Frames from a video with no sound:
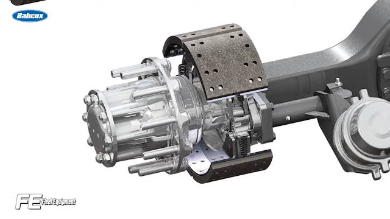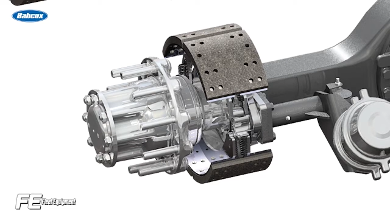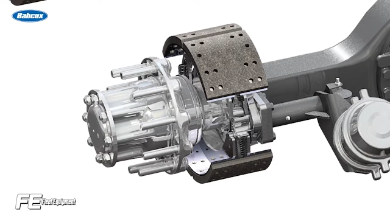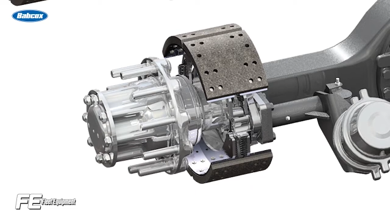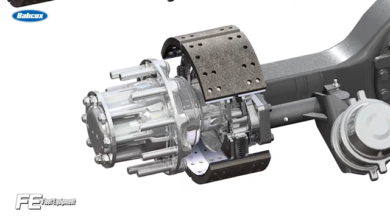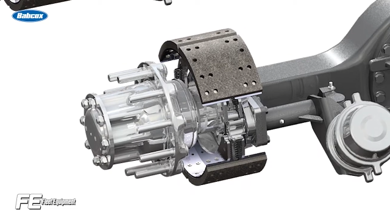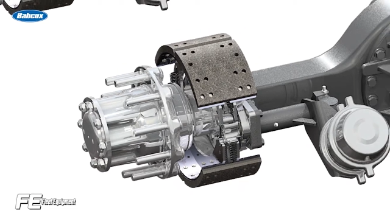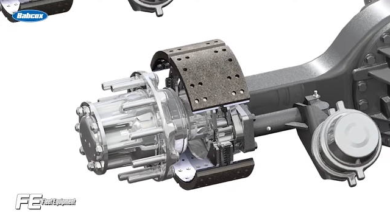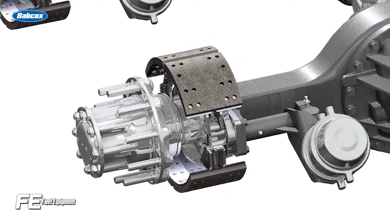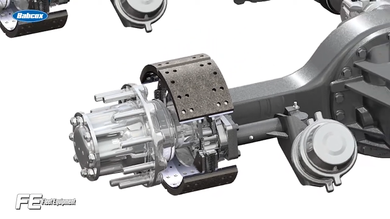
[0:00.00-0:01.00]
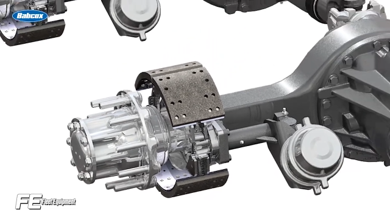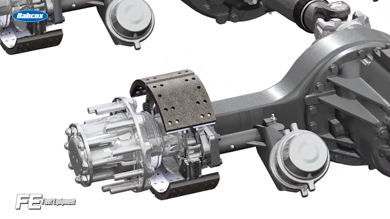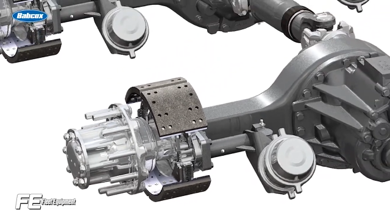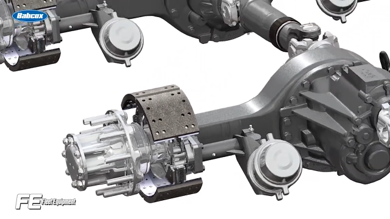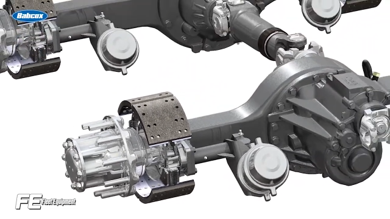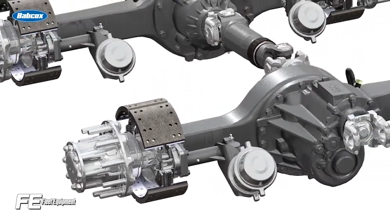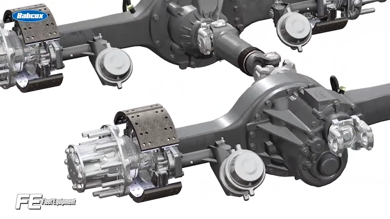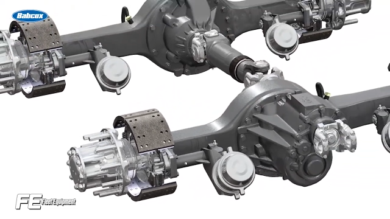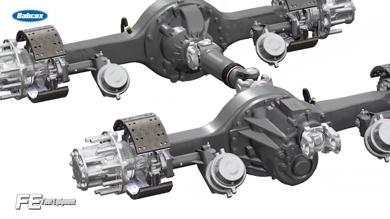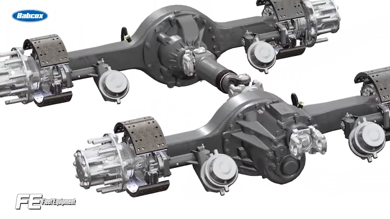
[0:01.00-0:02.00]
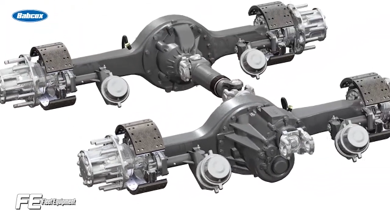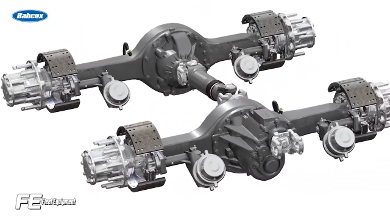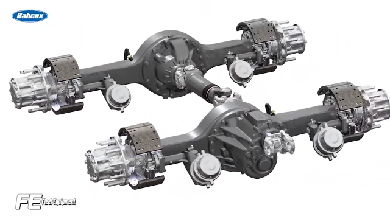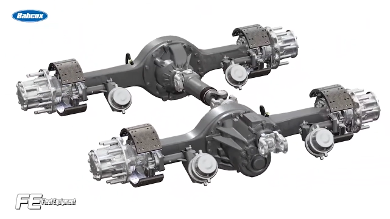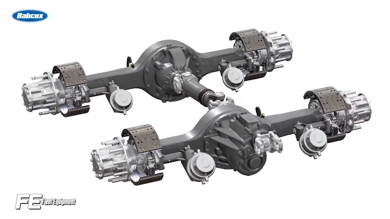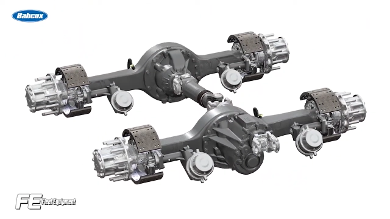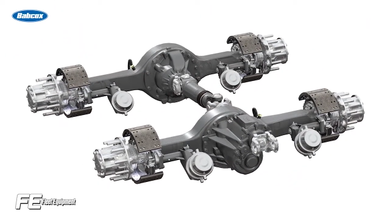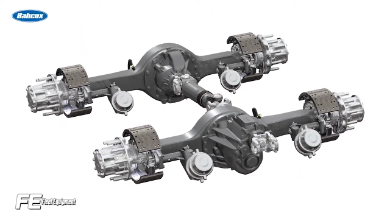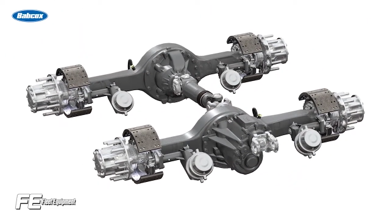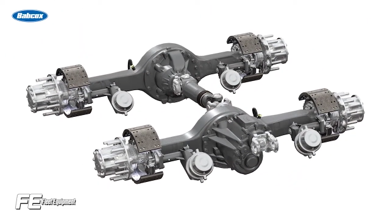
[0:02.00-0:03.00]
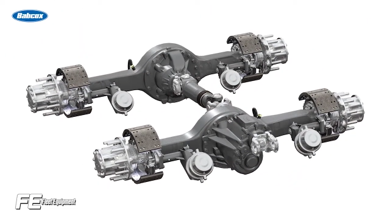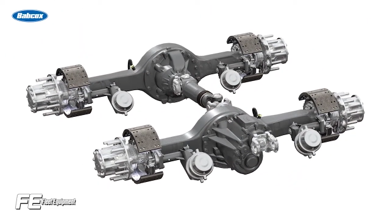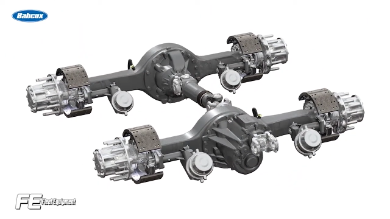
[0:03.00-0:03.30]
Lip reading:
Nobody's mouth can be seen.